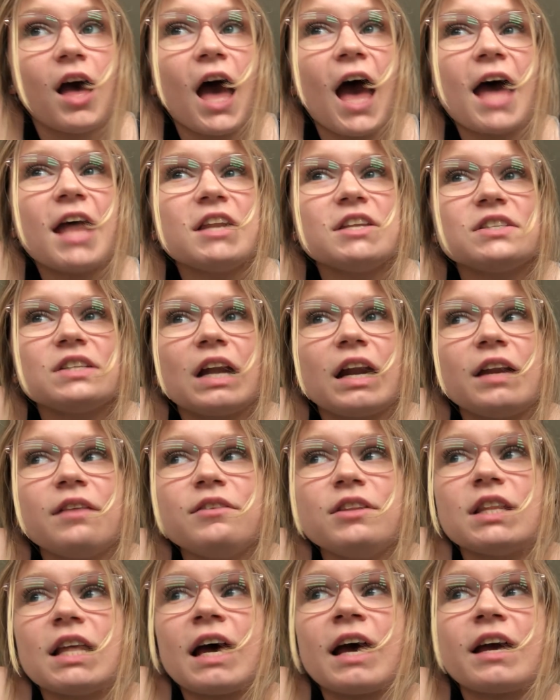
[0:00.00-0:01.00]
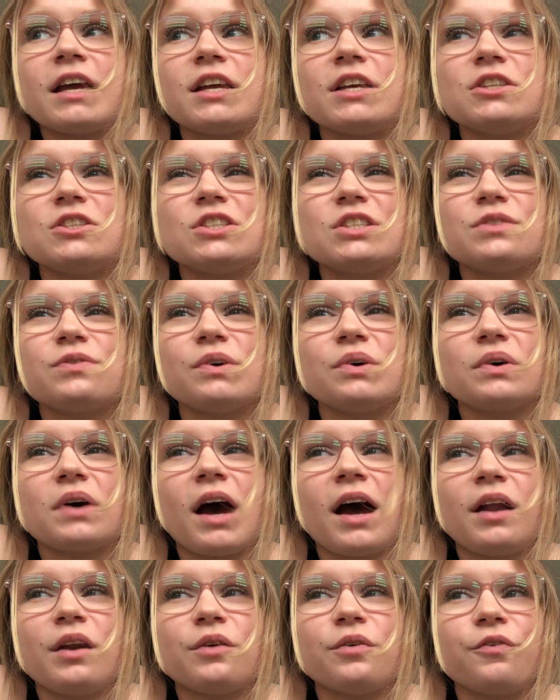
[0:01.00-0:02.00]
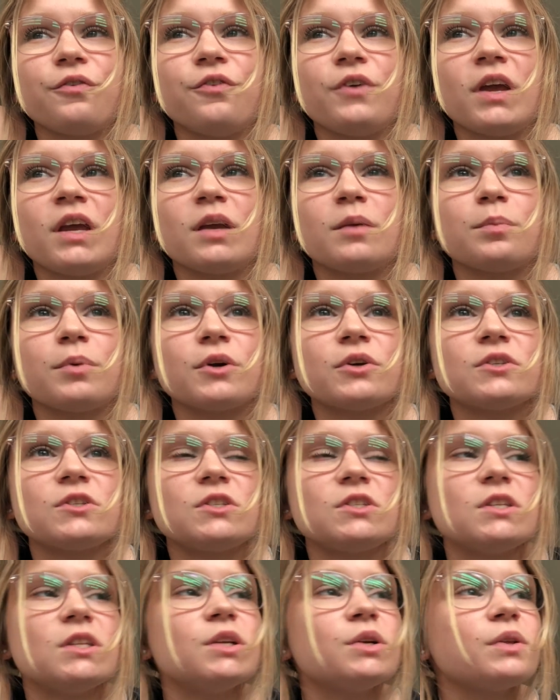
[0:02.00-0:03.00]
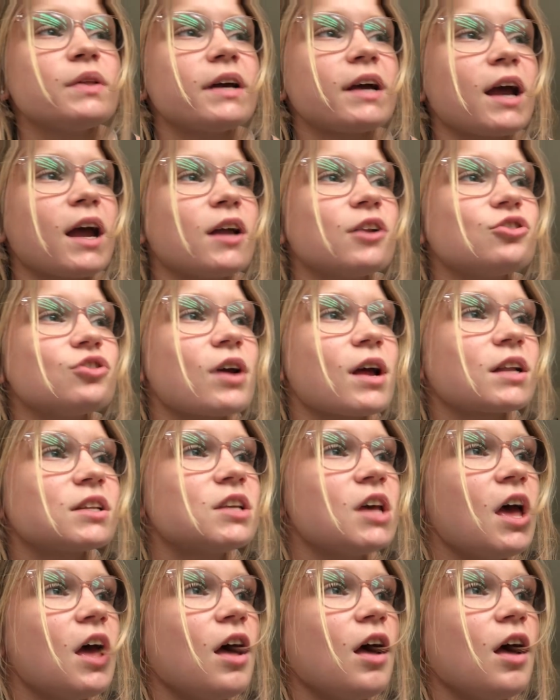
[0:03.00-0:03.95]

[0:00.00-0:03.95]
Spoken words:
And it's not even that. It just felt kind of fake. Because it's either, like, I attract...